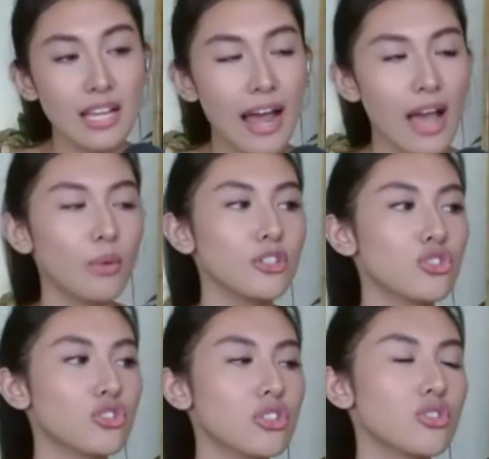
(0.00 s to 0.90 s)
and I was
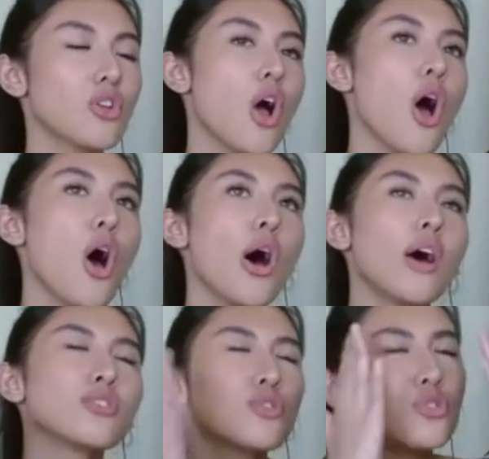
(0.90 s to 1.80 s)
just
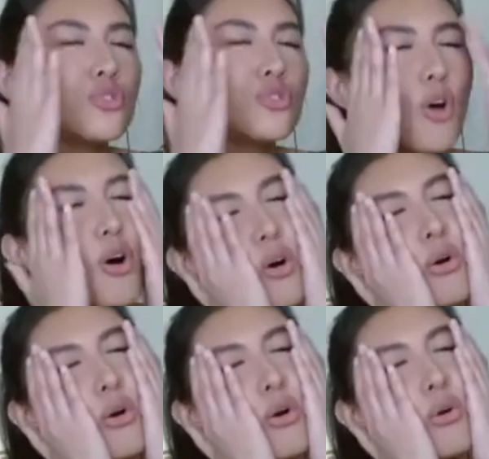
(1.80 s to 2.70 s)
so,